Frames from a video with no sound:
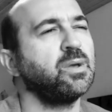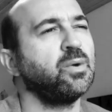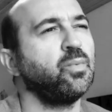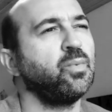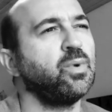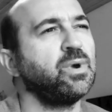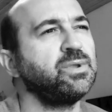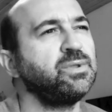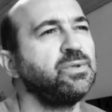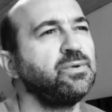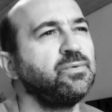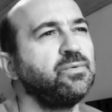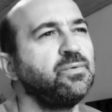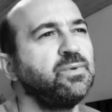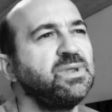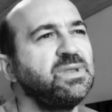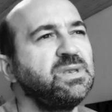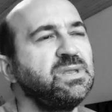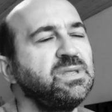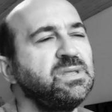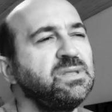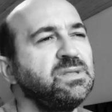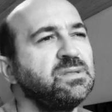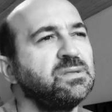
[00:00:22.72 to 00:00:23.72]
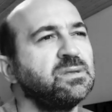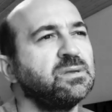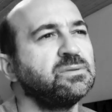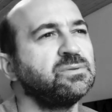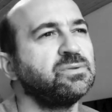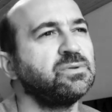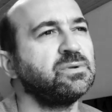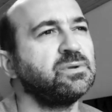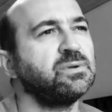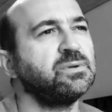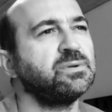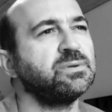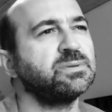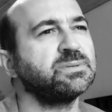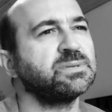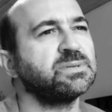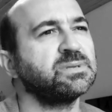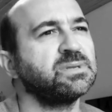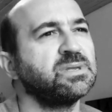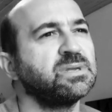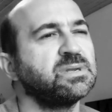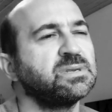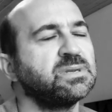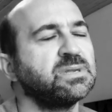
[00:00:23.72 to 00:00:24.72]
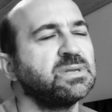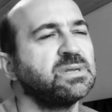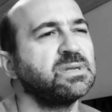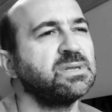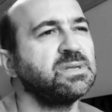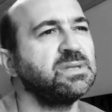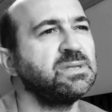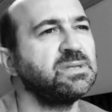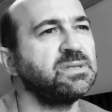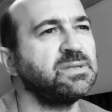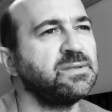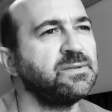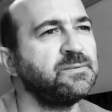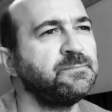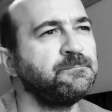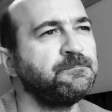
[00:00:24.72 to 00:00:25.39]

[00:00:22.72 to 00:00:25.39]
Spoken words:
when you're reading Deleuze and Guattari,